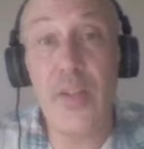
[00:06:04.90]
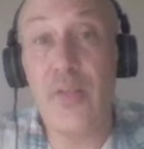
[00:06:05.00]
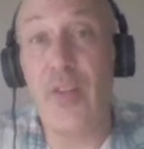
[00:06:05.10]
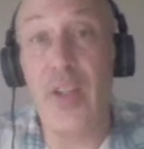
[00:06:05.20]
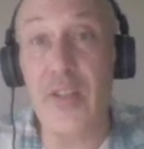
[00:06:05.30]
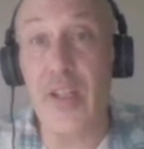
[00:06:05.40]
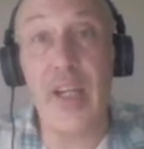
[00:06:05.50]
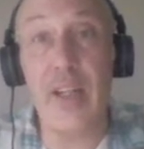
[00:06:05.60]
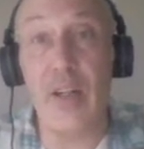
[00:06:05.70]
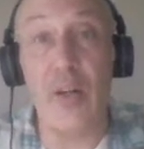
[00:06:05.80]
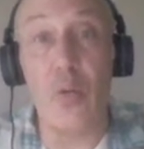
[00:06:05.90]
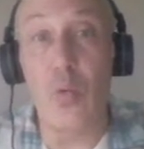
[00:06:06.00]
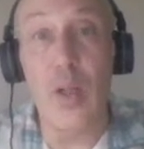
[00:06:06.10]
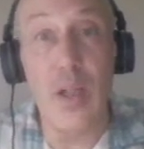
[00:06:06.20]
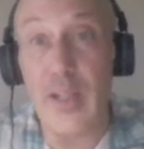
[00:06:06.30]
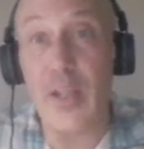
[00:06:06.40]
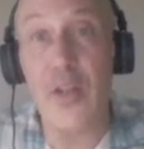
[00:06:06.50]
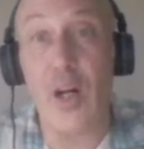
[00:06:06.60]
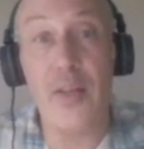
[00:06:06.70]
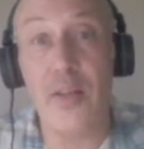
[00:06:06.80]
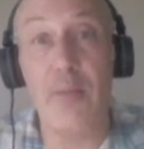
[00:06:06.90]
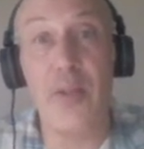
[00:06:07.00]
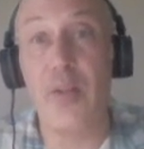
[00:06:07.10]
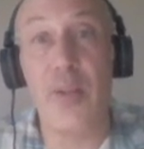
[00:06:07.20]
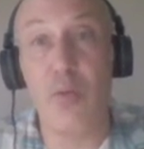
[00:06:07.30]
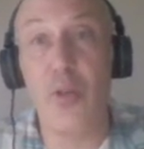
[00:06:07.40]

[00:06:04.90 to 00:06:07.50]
feels like a, really a toss-up series,